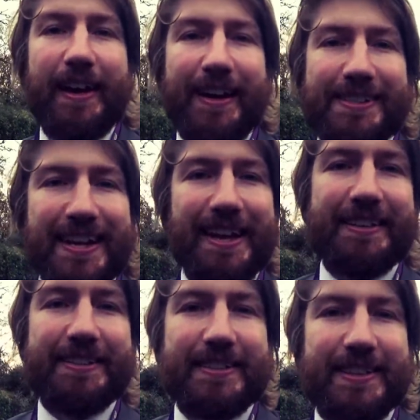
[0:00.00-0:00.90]
And
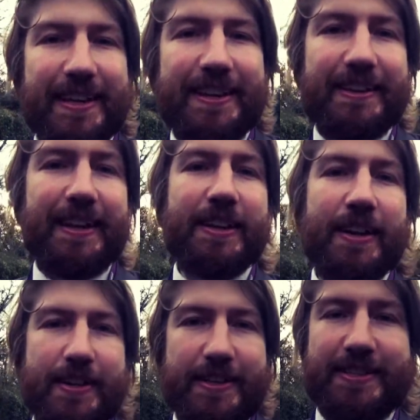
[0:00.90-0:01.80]
yet they think they
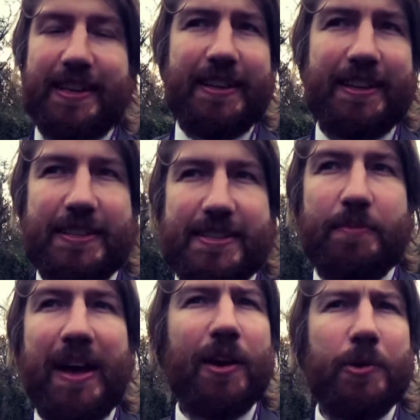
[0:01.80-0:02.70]
can't. They think that
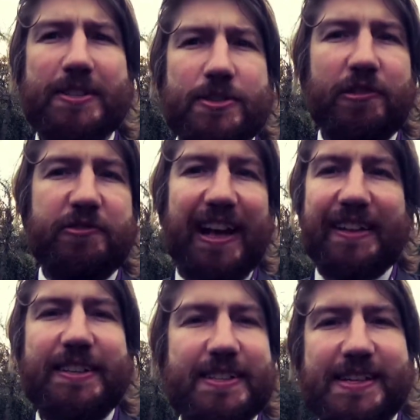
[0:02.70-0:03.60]
somehow it's not
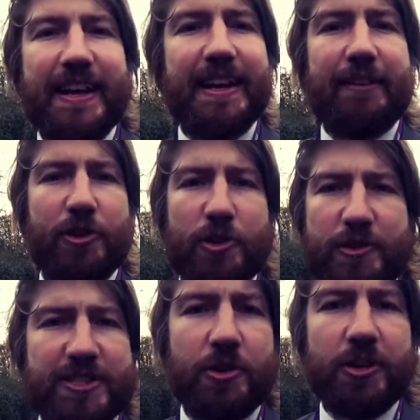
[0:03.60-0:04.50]
valid as an A-level,
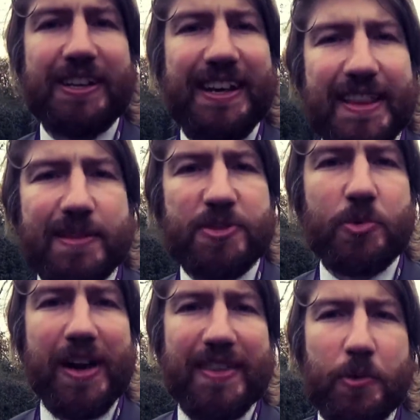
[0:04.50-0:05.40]
or it's not going to get them
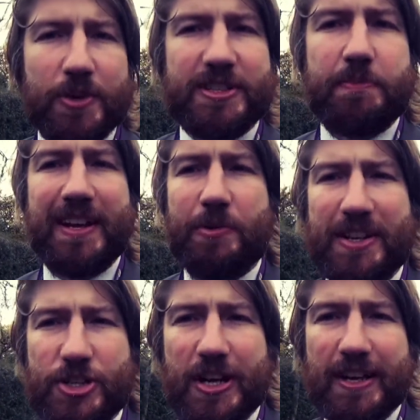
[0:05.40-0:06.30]
to where they want to be,
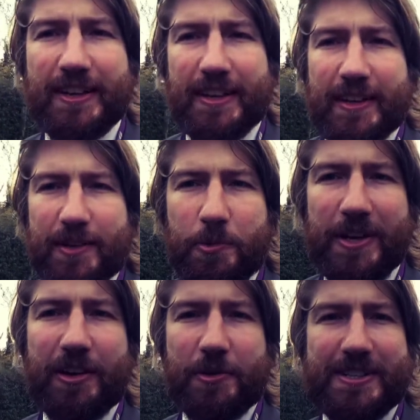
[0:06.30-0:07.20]
which
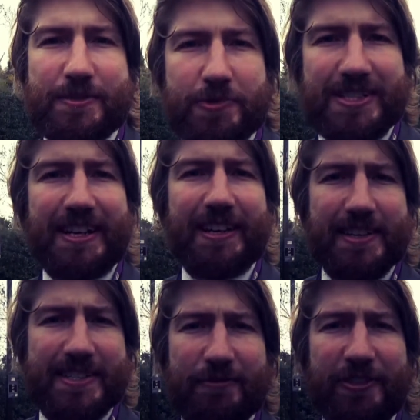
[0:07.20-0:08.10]
we know is
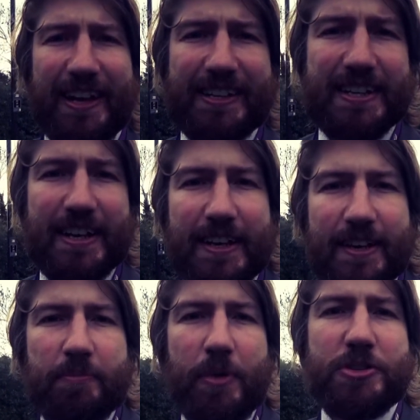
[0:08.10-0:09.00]
ridiculous. In fact,
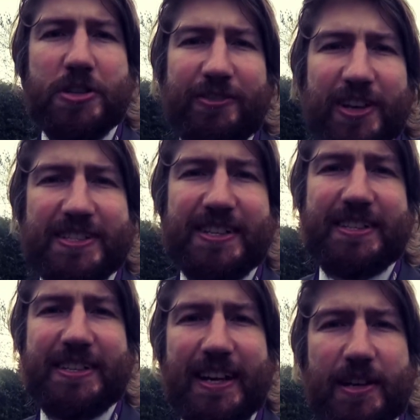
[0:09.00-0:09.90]
most
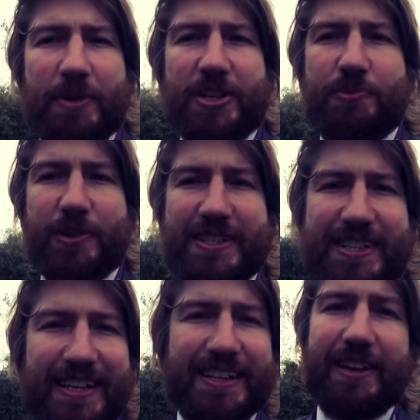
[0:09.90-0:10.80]
universities today are much more
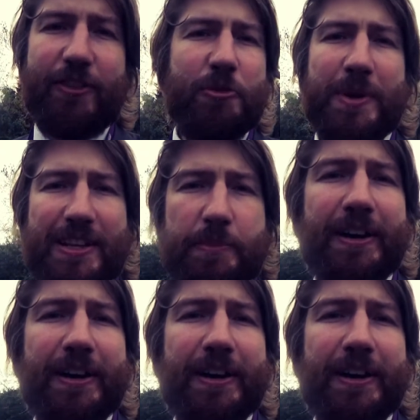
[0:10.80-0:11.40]
understanding than they've ever been in the